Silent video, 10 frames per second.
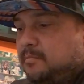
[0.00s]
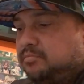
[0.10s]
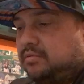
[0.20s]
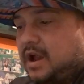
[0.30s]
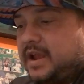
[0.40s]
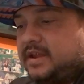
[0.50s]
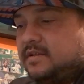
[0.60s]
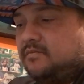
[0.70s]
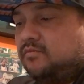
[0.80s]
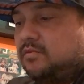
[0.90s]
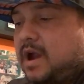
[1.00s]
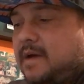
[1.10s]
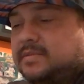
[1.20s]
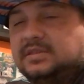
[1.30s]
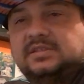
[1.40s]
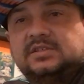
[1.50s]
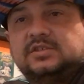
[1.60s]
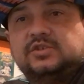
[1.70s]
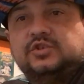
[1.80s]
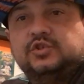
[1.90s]
Brian
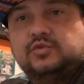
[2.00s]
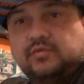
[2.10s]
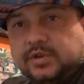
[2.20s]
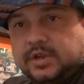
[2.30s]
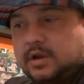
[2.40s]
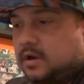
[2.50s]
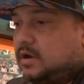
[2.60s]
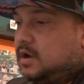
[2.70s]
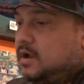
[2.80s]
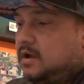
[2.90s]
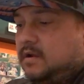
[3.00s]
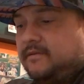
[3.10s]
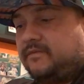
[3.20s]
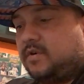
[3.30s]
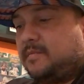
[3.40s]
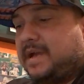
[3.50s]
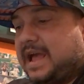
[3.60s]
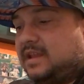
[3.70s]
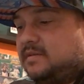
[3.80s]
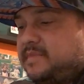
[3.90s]
Robinson Jr. from
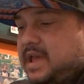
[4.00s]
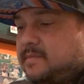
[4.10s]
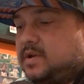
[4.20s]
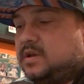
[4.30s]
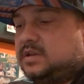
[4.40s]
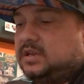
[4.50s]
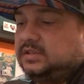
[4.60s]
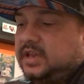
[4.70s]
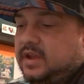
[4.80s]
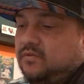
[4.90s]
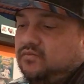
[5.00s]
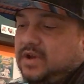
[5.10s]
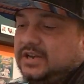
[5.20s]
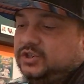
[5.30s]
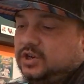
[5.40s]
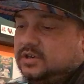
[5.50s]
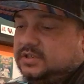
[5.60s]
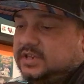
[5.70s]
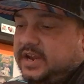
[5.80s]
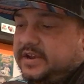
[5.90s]
Alabama. He's a redshirt
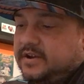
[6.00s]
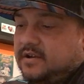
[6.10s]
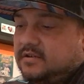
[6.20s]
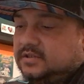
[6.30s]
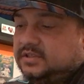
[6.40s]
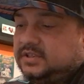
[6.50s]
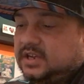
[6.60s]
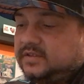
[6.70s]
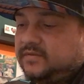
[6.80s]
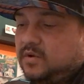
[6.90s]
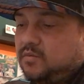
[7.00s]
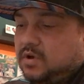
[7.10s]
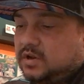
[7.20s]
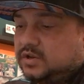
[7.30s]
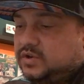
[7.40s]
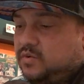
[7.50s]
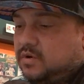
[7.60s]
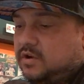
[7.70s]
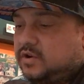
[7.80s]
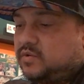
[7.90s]
senior, 6'1",
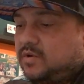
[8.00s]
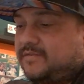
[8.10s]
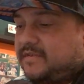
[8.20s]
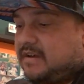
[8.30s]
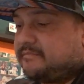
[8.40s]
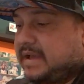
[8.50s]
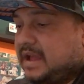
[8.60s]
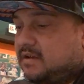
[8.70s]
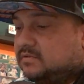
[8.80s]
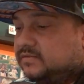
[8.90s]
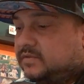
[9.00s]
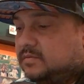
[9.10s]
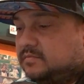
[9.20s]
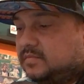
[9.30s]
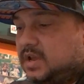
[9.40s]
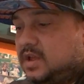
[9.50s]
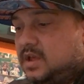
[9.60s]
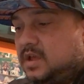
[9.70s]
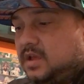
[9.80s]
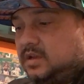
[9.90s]
225 pounds from
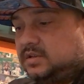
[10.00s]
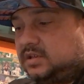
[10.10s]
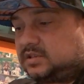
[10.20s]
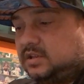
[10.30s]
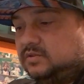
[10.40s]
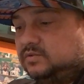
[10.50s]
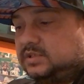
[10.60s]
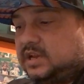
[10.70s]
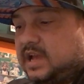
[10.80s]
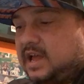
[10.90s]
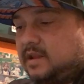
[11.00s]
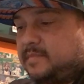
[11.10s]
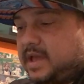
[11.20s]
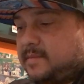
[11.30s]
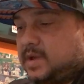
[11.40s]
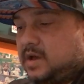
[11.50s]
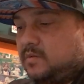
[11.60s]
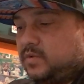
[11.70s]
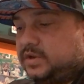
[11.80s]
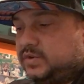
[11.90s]
Tuscaloosa, Alabama.
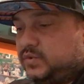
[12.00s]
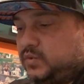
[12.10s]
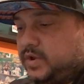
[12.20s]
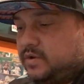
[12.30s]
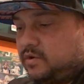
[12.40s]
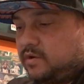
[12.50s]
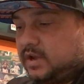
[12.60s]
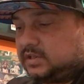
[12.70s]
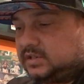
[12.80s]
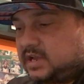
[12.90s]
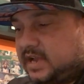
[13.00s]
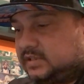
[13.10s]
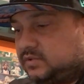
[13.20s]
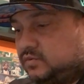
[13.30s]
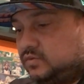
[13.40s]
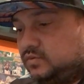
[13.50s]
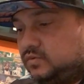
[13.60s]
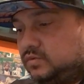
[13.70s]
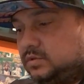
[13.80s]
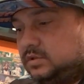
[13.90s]
Went to Hillcrest High
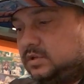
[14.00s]
School.